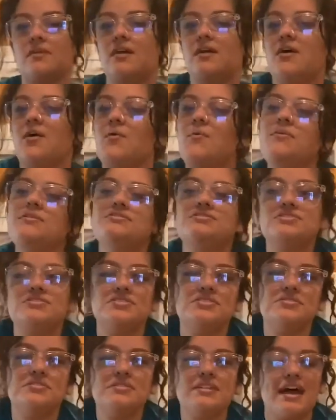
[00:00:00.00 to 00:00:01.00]
Once you're
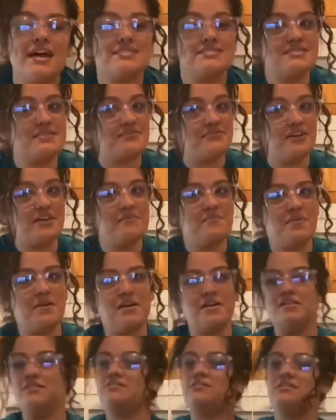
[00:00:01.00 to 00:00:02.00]
doing that, it's the fun
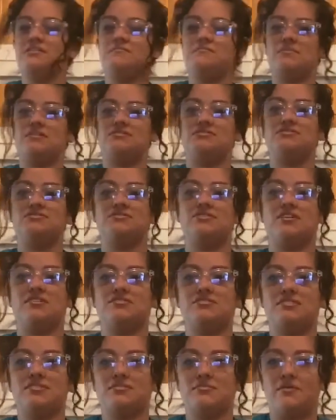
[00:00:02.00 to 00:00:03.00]
part. You get to mix your
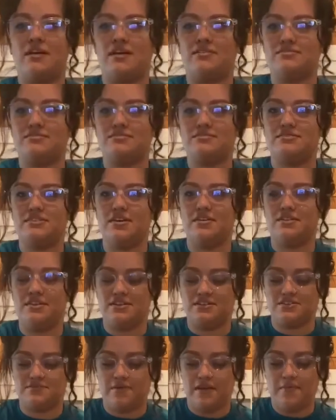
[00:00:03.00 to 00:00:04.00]
salsa around. So
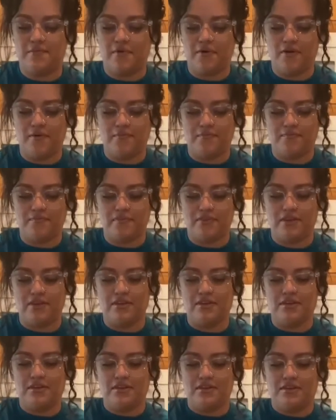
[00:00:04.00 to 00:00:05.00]
here's my bowl.
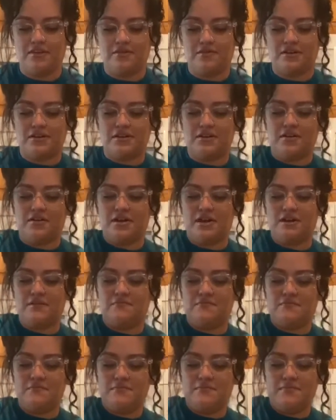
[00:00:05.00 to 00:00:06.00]
We're gonna go ahead
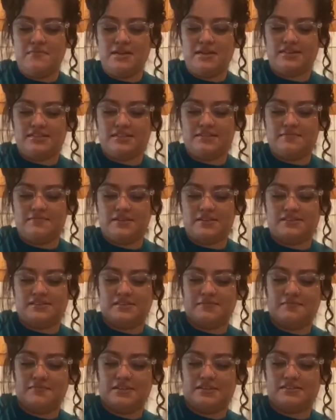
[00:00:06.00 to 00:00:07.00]
and mix it, mix
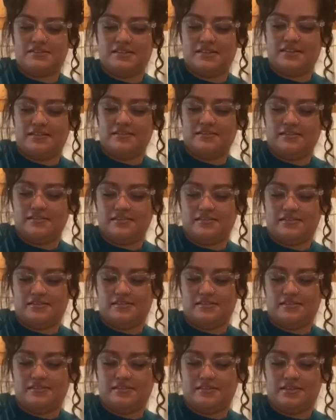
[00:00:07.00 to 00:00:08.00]
it, mix it.
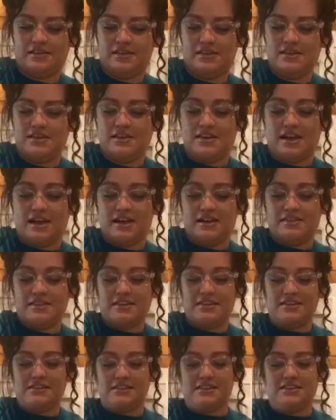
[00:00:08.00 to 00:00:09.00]
I think
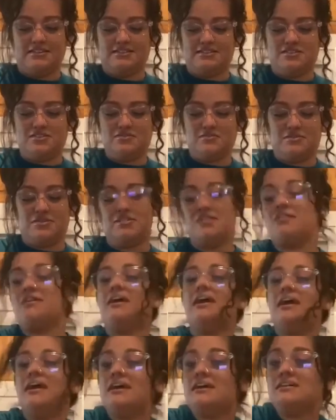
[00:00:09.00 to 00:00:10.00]
it's easier with your
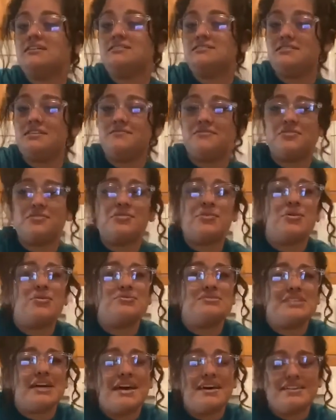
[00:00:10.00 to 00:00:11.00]
hands. If you're
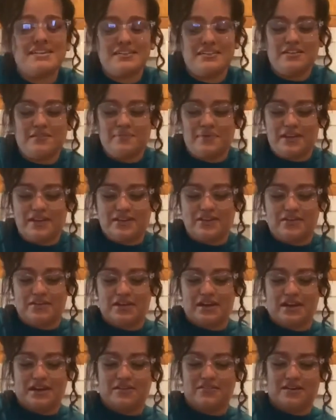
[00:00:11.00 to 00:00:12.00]
grossed out a little bit, go
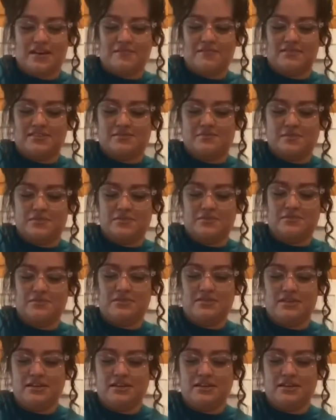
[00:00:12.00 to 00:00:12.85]
ahead and grab a spoon